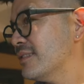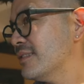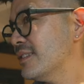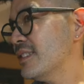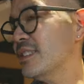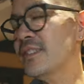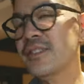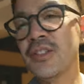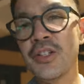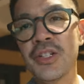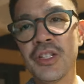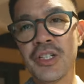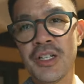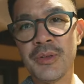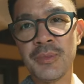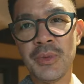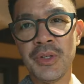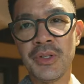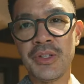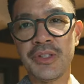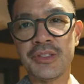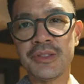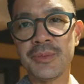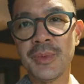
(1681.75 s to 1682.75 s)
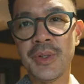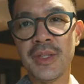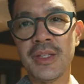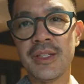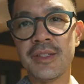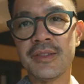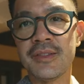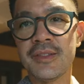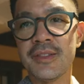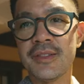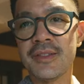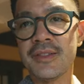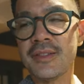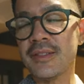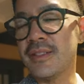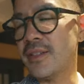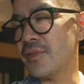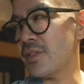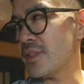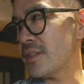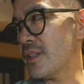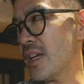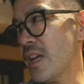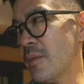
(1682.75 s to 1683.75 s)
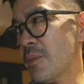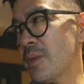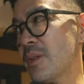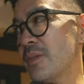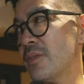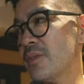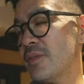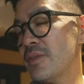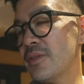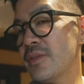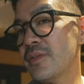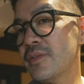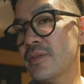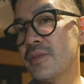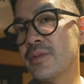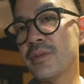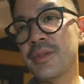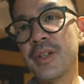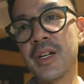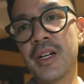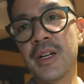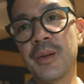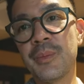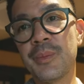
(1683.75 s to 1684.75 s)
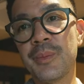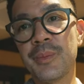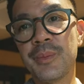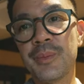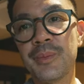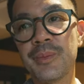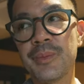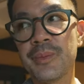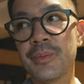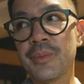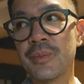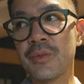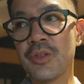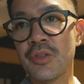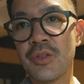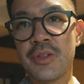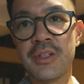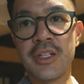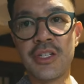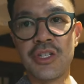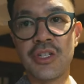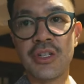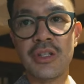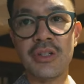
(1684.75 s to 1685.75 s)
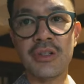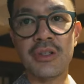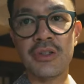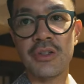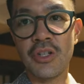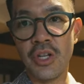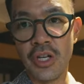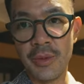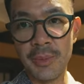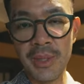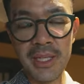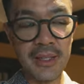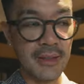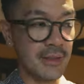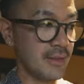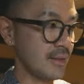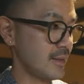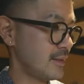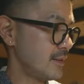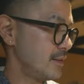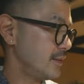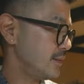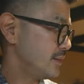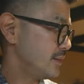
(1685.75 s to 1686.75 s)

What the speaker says: These aren't kimonos, but it's a different type of traditional garment